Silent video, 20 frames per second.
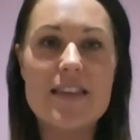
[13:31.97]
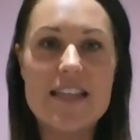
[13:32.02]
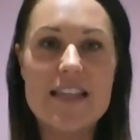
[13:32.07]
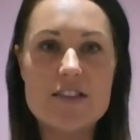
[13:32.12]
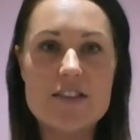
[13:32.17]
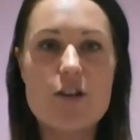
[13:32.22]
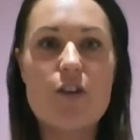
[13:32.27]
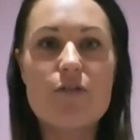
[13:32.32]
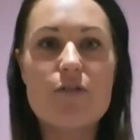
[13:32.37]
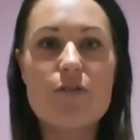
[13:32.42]
this
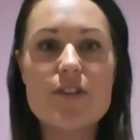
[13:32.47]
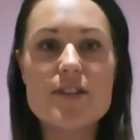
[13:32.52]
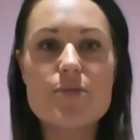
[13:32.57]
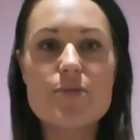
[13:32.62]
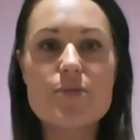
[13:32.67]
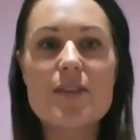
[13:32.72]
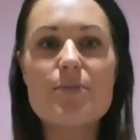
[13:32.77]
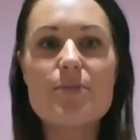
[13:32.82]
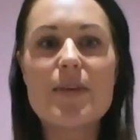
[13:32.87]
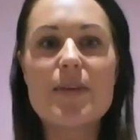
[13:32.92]
conference
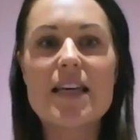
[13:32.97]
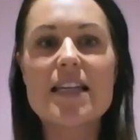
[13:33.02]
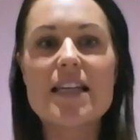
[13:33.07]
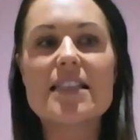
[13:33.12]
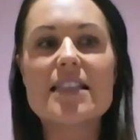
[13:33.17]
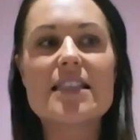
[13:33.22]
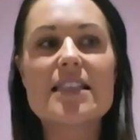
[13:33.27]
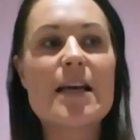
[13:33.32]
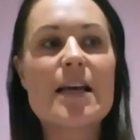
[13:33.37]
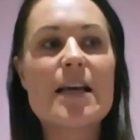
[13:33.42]
with
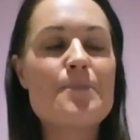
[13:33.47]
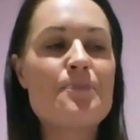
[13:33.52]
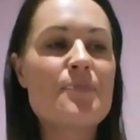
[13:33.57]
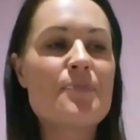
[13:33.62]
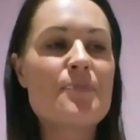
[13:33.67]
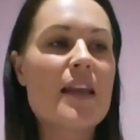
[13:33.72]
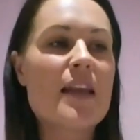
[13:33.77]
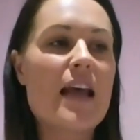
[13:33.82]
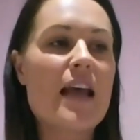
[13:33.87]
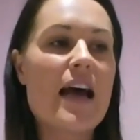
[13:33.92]
because
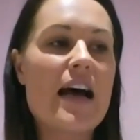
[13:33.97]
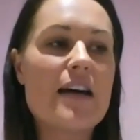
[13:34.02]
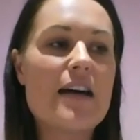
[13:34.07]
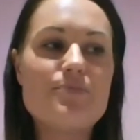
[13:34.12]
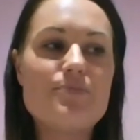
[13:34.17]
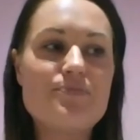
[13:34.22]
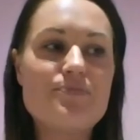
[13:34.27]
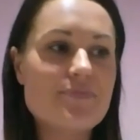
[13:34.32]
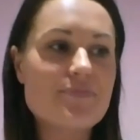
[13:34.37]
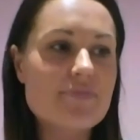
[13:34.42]

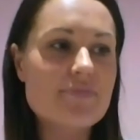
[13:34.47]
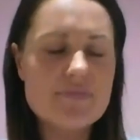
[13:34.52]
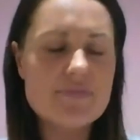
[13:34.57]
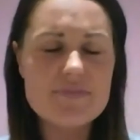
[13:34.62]
um,